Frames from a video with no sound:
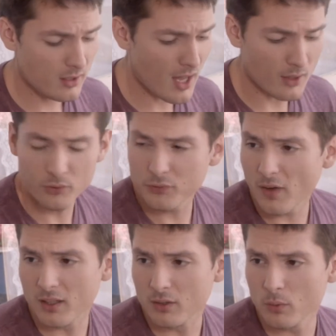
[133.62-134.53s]
yeah, it was
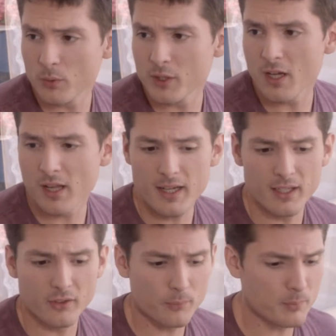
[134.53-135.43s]
fun when we were young
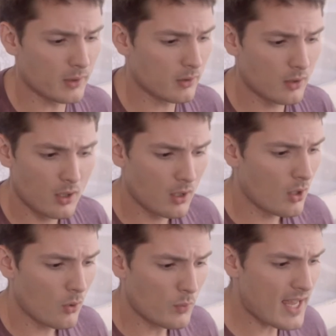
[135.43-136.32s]
idiots, but
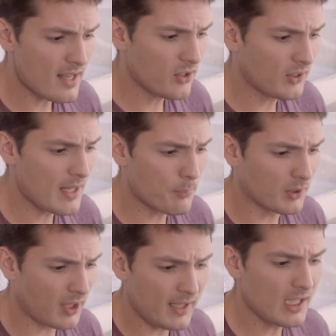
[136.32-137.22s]
we can't just keep
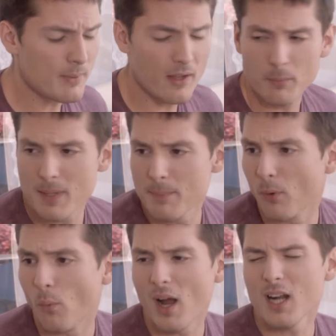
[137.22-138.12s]
pretending to be other
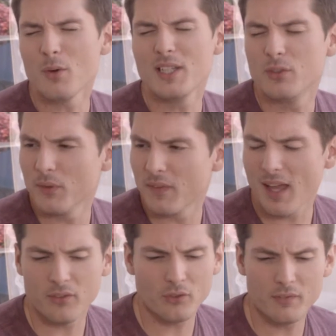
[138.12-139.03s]
people. Why are we doing
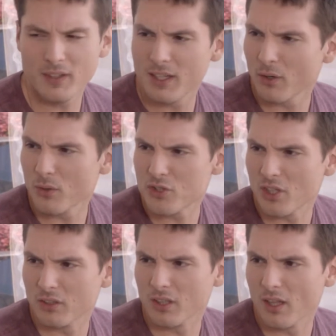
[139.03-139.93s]
that instead of getting our own
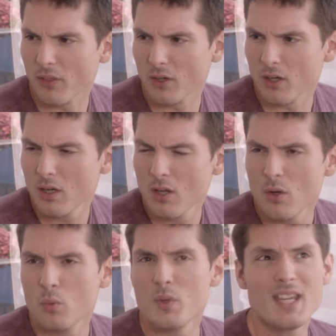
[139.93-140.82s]
shit together?
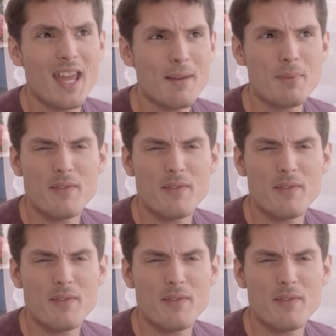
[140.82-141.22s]
We can't be